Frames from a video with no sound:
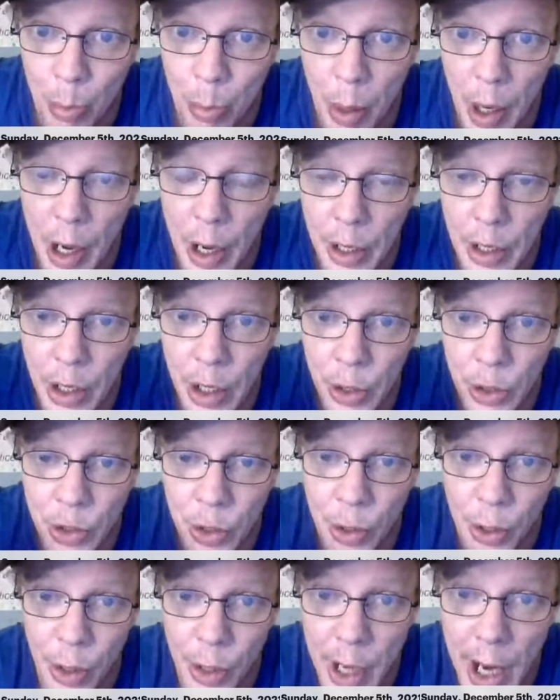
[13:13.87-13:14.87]
But it
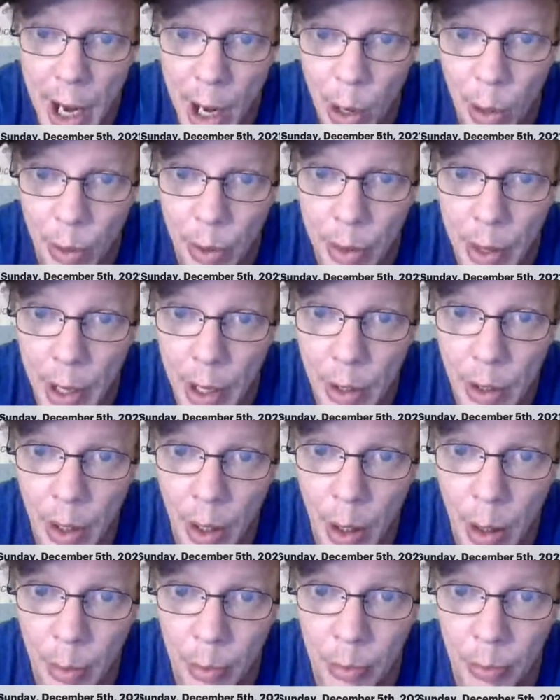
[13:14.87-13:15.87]
turned out that
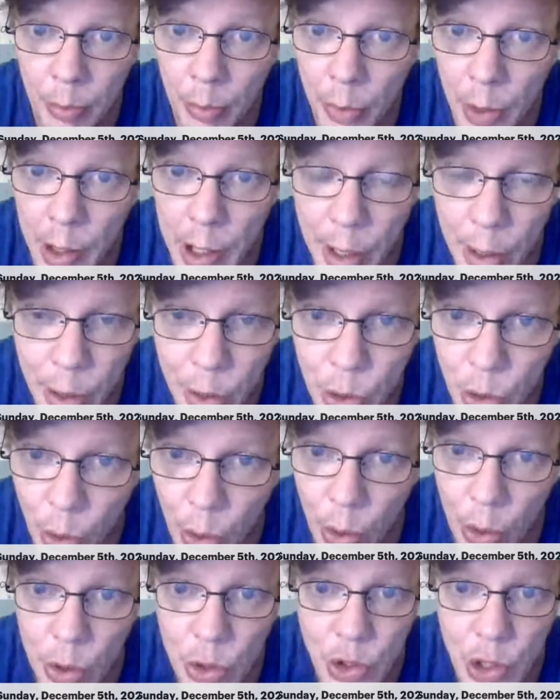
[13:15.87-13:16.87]
the
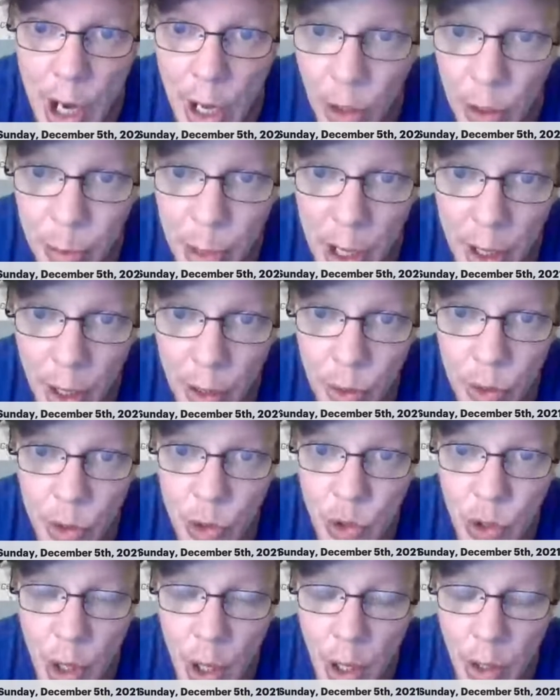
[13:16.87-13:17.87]
guarantors, Sallie Mae,
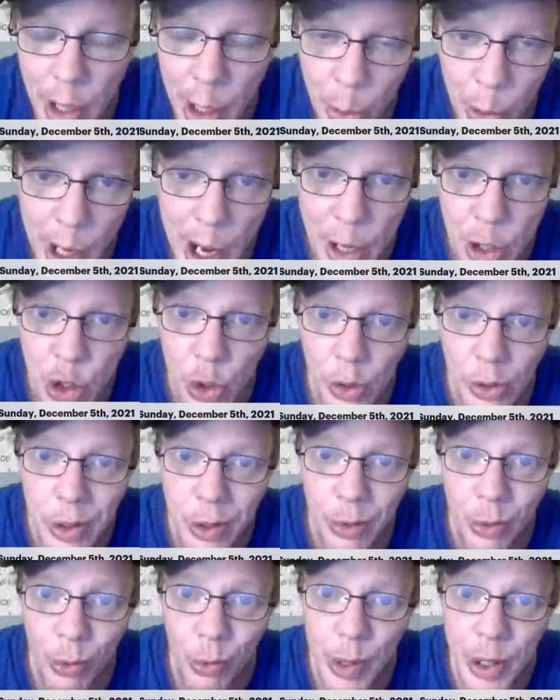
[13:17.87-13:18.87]
others, they were
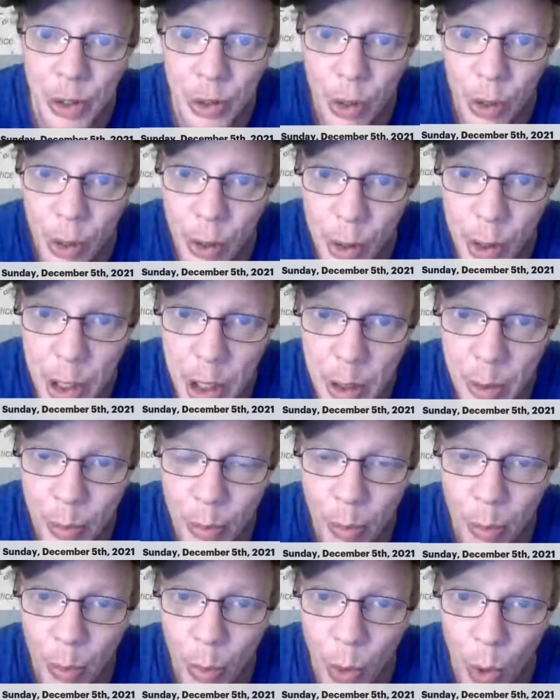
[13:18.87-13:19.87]
actually
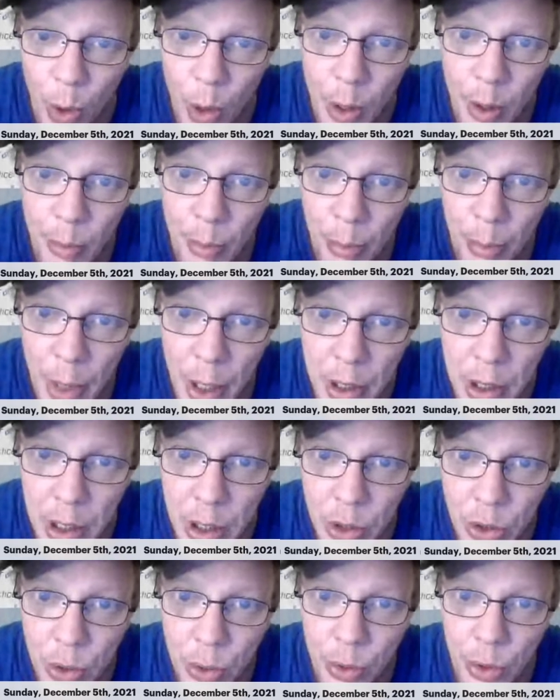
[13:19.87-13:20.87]
returning more
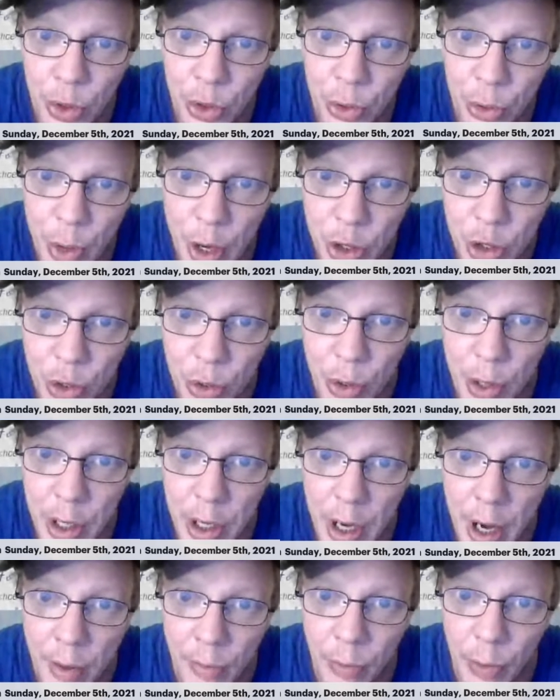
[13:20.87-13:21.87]
money to the
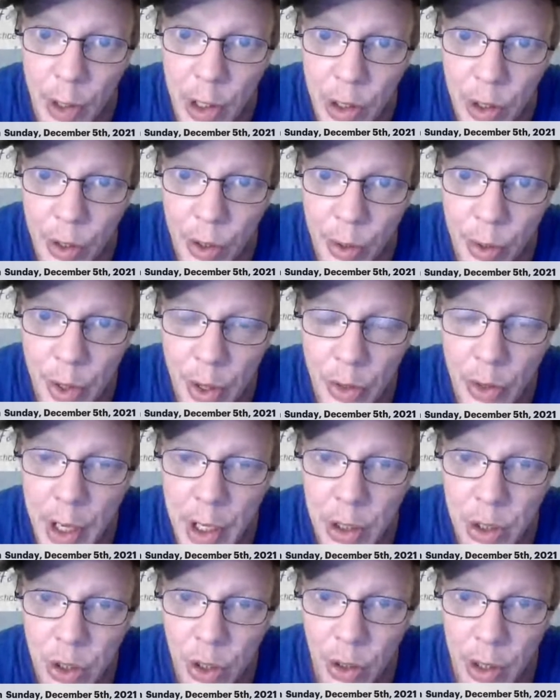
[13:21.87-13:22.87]
Treasury every year than
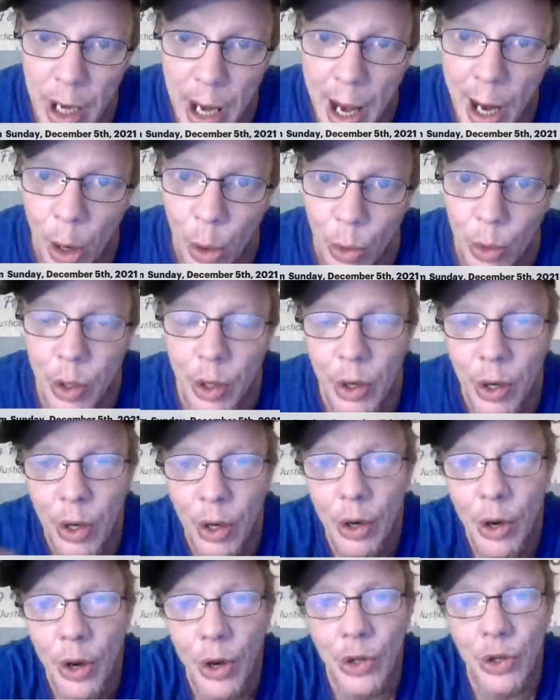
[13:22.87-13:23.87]
they took out.
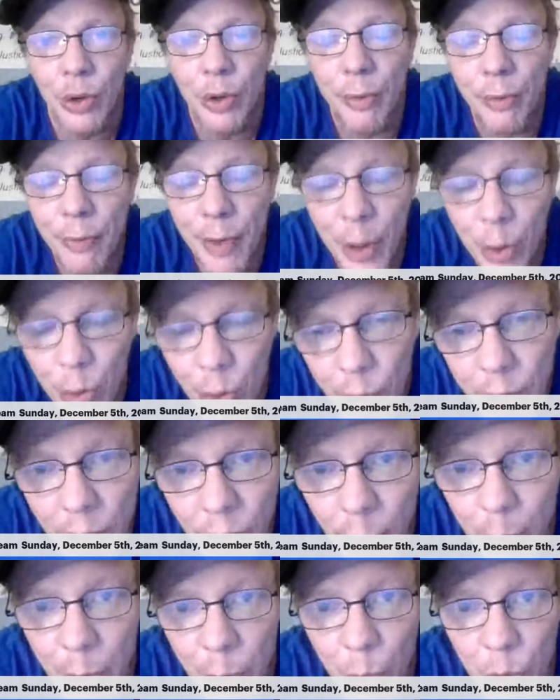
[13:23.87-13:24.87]
So the federal
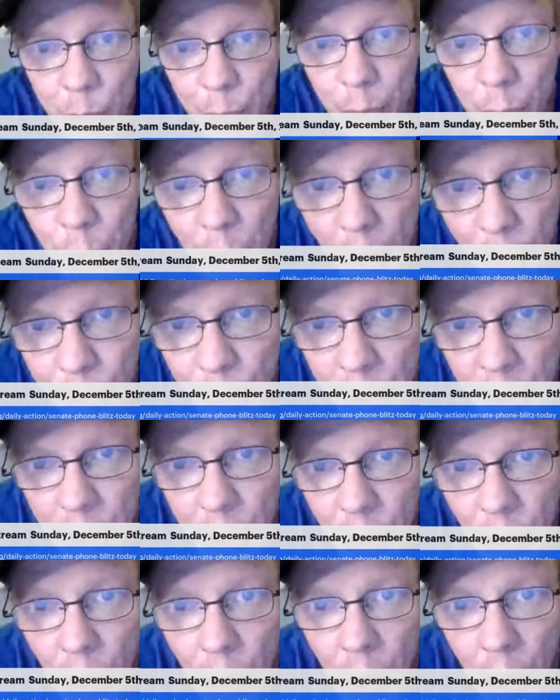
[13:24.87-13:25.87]
government was
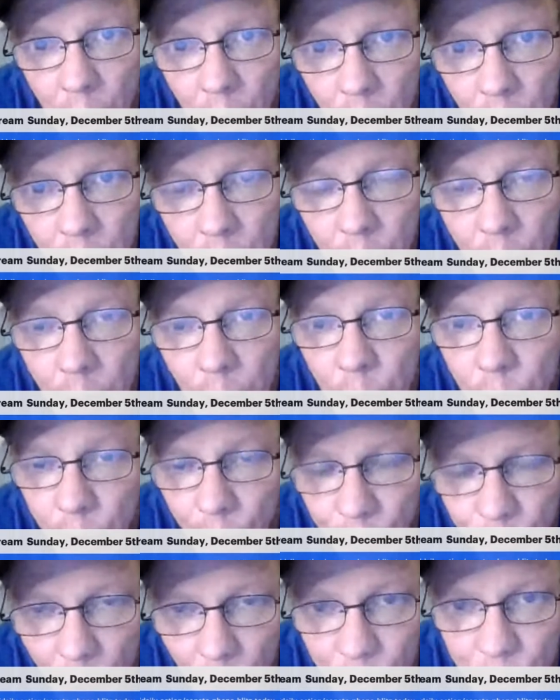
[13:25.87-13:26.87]
profiting on
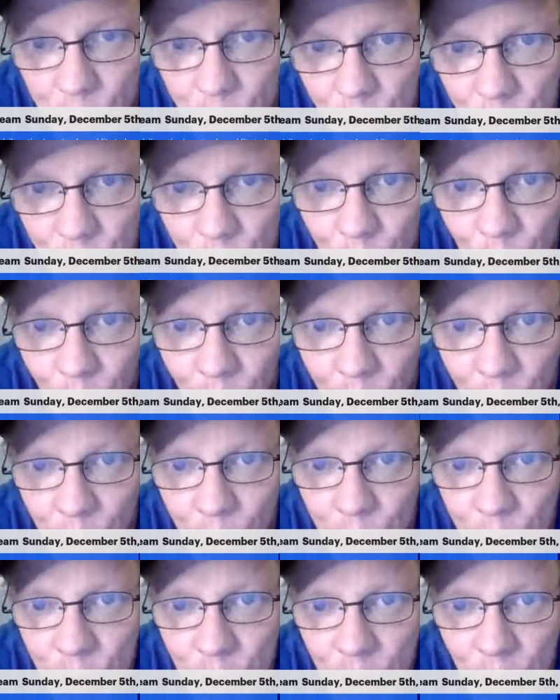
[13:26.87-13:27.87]
defaulted student
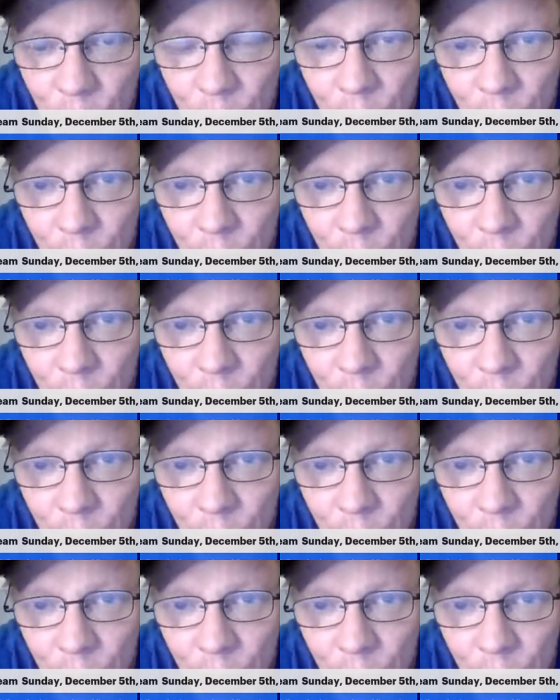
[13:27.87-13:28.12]
loans.